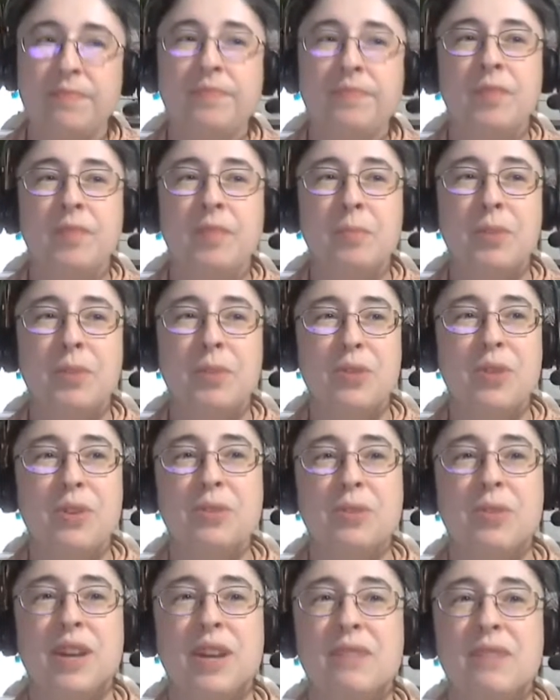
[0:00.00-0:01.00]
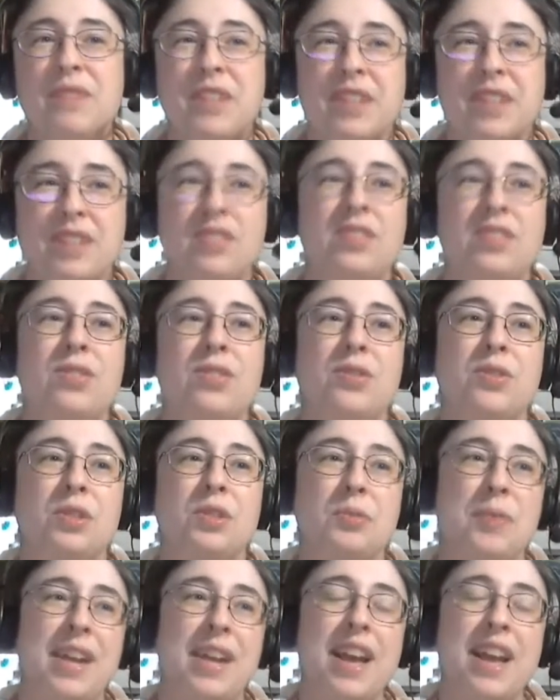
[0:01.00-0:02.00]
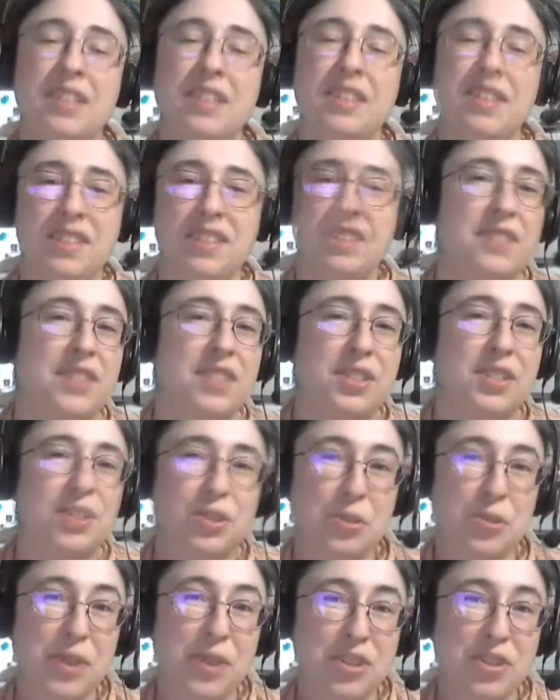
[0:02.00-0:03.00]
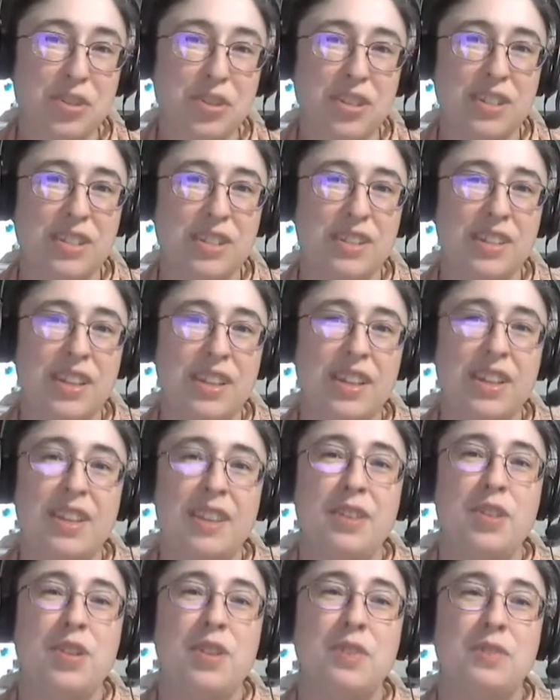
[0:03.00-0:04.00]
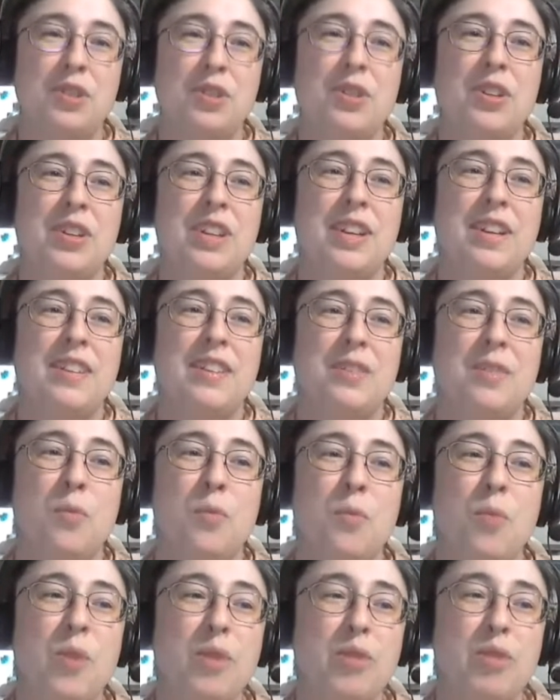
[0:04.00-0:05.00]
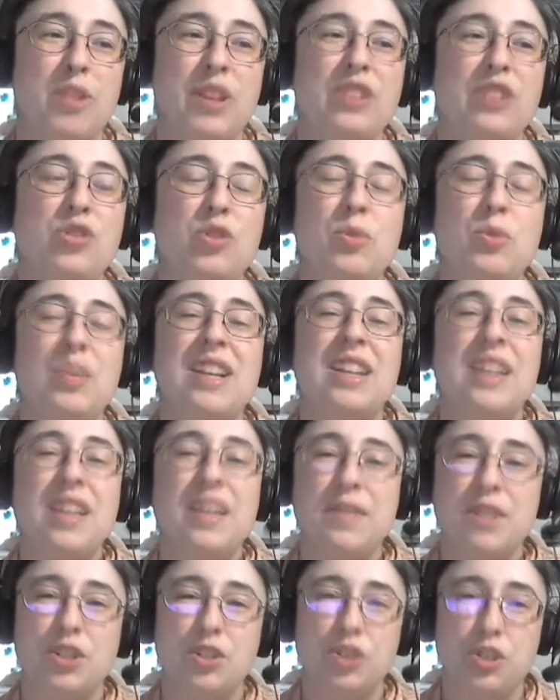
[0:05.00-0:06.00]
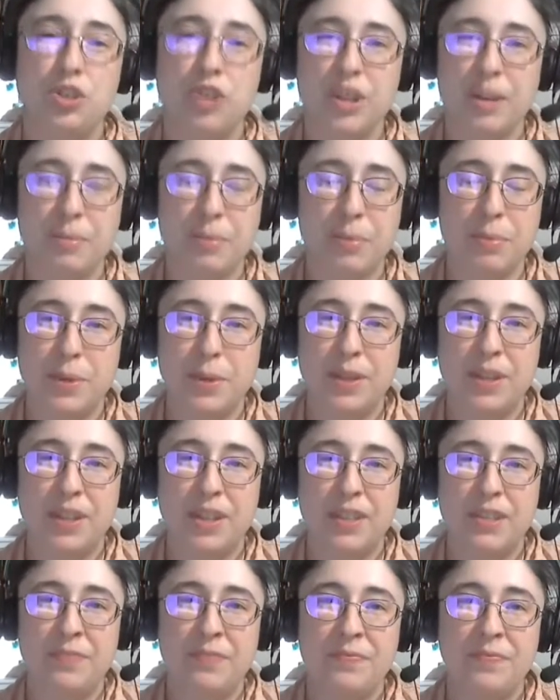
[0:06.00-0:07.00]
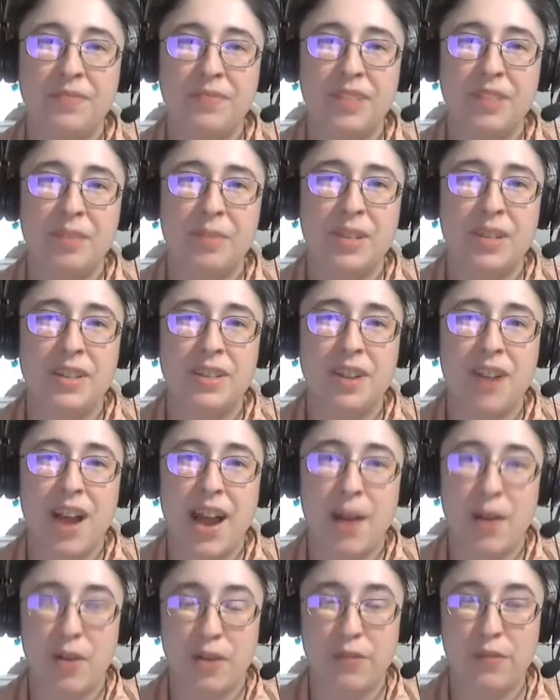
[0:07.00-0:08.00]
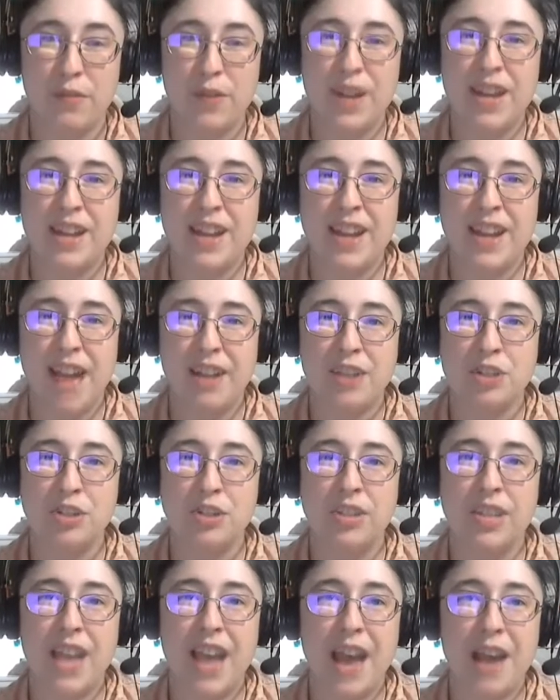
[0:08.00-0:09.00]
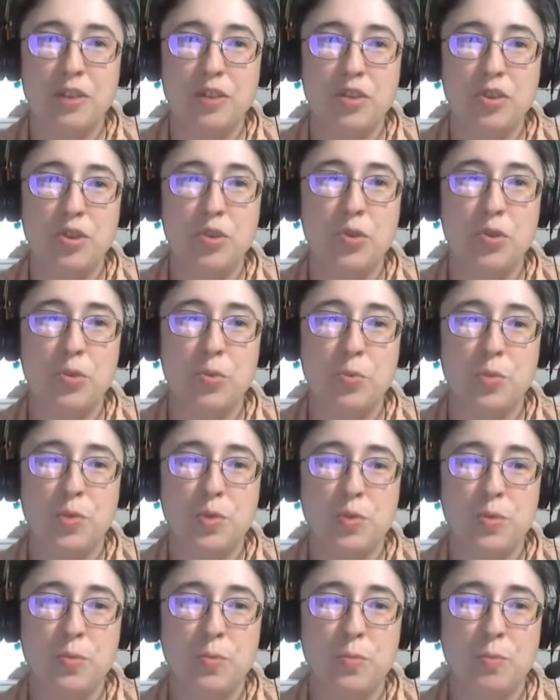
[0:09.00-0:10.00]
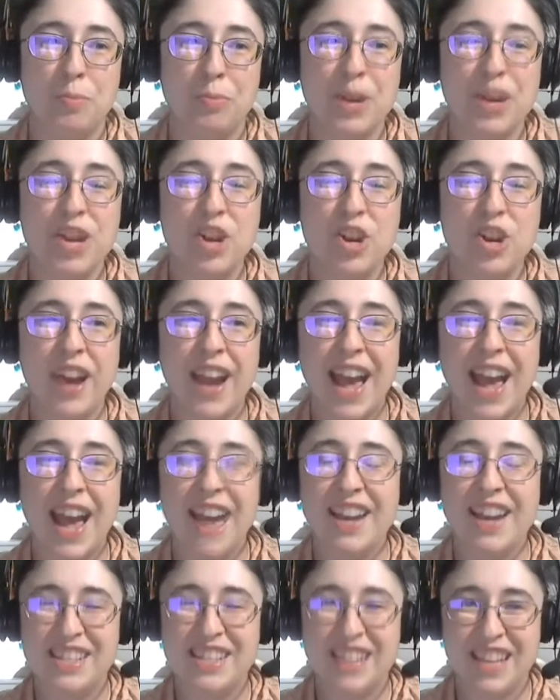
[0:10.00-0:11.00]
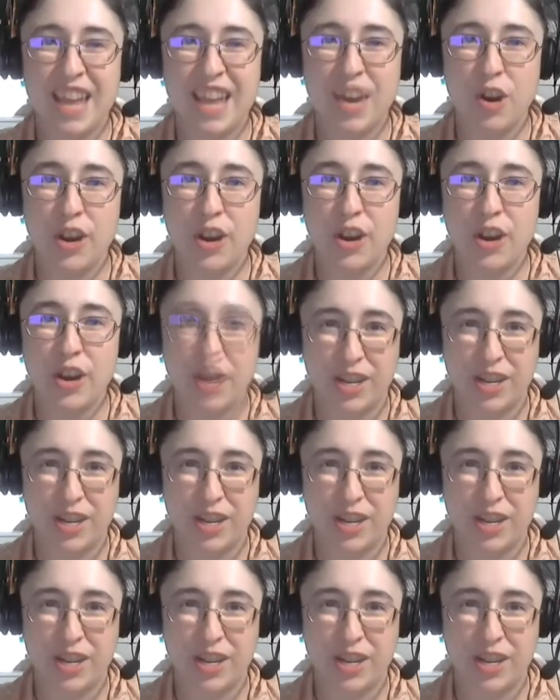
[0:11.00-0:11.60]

But you also have to consider the realities of the situation. You have to look at what things you can even ship. I mean, our friend actually had to bring her hat as a carry-on